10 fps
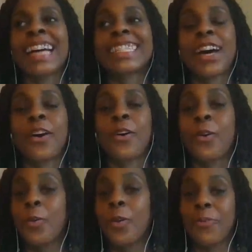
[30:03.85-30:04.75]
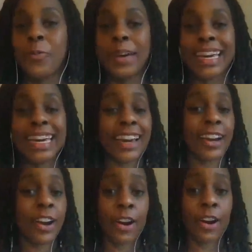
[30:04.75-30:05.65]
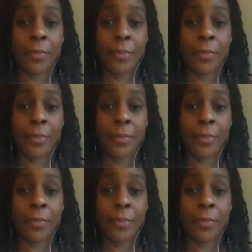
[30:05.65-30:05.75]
So we hear